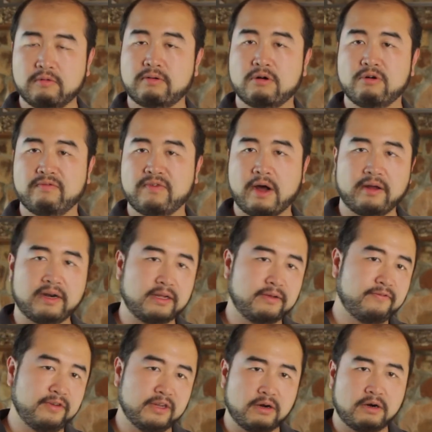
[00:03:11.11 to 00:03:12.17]
profile, and I can
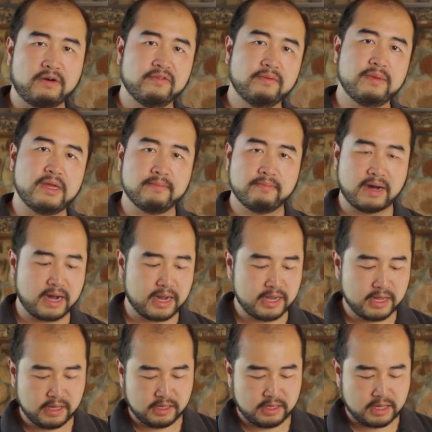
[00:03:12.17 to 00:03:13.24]
fit all of them in my
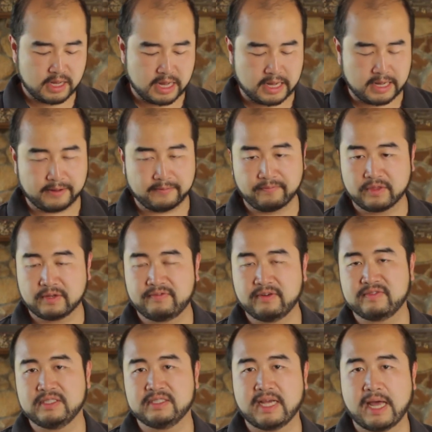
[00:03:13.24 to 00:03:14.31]

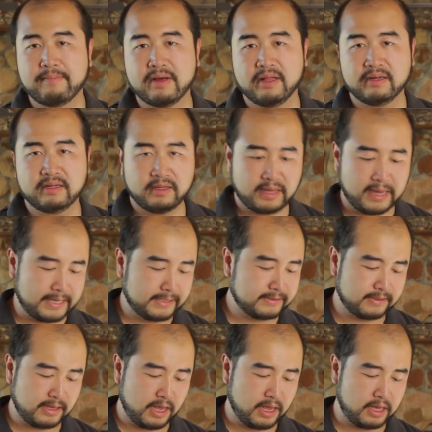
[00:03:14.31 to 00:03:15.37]
1510 Pelican
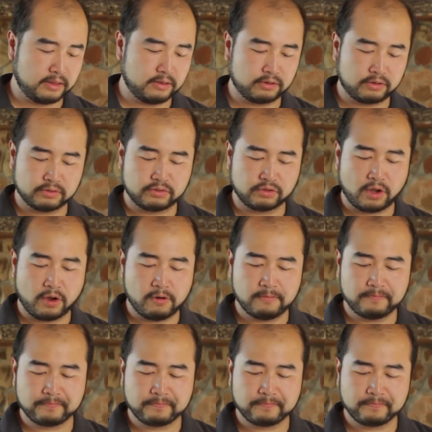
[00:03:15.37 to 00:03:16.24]
case, and they're good to go.